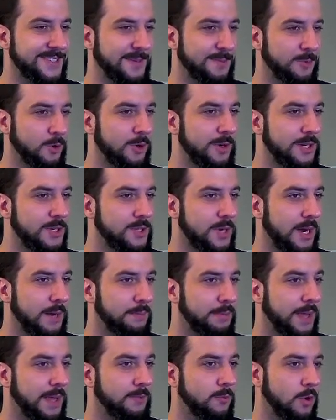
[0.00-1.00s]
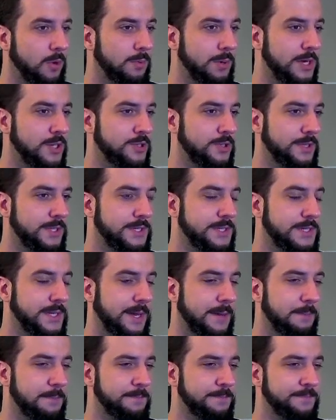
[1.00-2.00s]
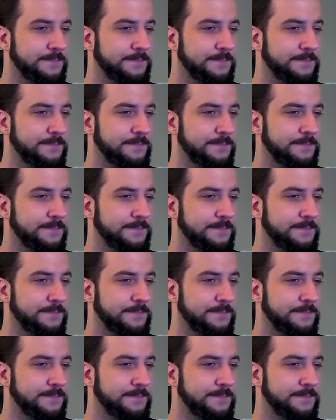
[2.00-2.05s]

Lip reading: So I'm going to try to apply more pressure this time.